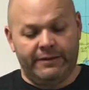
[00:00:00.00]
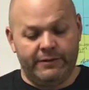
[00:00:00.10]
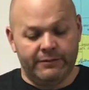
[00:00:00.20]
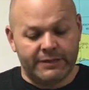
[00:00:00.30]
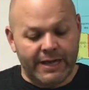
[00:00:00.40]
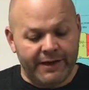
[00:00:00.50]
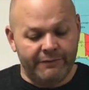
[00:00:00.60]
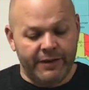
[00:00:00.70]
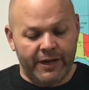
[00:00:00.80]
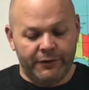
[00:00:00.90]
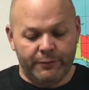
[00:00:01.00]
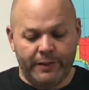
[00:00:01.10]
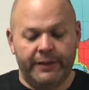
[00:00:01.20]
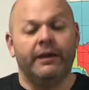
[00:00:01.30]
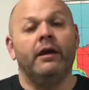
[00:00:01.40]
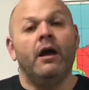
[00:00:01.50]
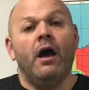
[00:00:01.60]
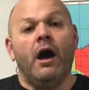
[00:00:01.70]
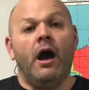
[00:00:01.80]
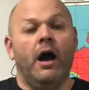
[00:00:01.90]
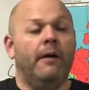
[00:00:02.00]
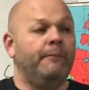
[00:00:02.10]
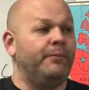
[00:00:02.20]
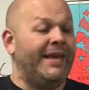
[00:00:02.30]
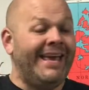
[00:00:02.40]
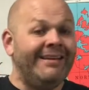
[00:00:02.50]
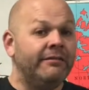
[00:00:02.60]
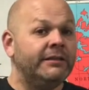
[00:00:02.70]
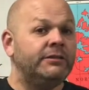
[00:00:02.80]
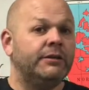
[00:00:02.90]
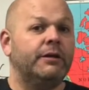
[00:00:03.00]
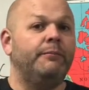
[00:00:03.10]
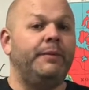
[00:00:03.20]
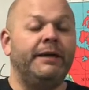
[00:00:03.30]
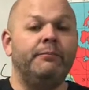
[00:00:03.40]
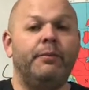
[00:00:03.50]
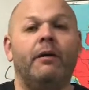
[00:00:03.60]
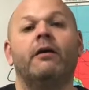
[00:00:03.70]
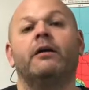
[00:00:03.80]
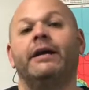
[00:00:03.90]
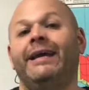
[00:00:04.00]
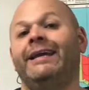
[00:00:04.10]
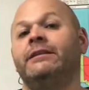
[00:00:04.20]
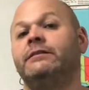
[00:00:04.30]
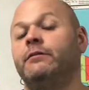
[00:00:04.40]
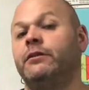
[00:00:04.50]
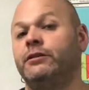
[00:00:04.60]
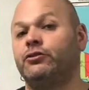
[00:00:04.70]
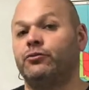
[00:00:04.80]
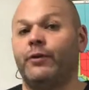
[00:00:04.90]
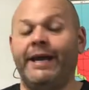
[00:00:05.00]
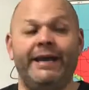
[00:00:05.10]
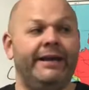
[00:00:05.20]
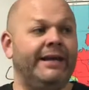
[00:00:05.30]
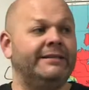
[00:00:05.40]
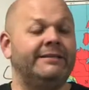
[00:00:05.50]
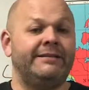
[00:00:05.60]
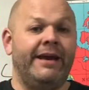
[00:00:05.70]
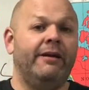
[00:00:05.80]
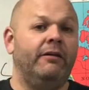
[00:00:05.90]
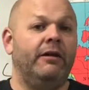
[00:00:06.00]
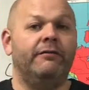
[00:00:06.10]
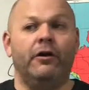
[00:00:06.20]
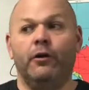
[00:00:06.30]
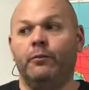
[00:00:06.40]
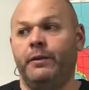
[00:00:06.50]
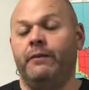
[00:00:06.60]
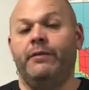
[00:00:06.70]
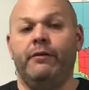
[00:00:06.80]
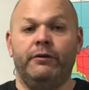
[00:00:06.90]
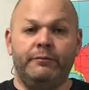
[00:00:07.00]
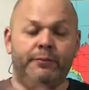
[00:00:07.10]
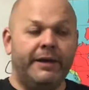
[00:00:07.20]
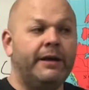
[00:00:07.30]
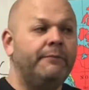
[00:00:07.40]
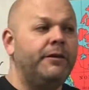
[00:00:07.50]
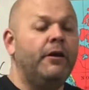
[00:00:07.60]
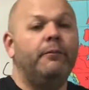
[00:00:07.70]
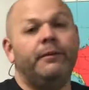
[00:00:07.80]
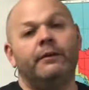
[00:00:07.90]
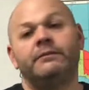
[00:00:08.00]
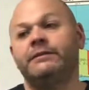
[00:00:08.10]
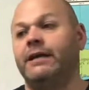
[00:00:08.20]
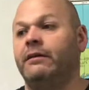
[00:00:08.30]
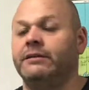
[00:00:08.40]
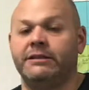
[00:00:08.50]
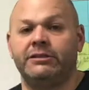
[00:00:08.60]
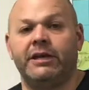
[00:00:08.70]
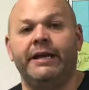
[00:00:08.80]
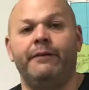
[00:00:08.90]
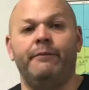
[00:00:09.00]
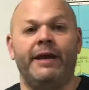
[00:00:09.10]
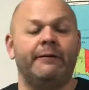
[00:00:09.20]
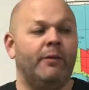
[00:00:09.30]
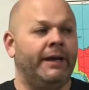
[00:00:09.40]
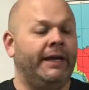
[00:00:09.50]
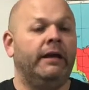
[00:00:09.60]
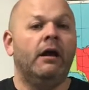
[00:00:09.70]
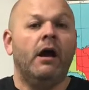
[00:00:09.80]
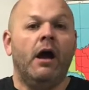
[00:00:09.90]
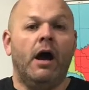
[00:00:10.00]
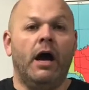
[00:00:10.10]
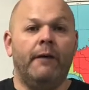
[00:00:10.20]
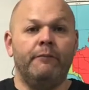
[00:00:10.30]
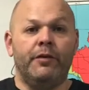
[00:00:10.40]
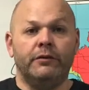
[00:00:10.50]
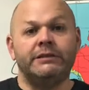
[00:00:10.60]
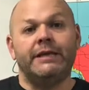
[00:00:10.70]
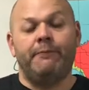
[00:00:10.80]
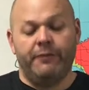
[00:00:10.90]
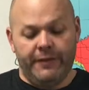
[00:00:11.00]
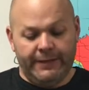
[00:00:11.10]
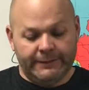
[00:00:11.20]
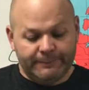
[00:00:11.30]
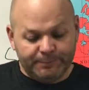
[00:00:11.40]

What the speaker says: It was kind of the underbelly. England took a big part in the trade and sale of opium. They would pick up the opium, sell it to China, make money, those type of things.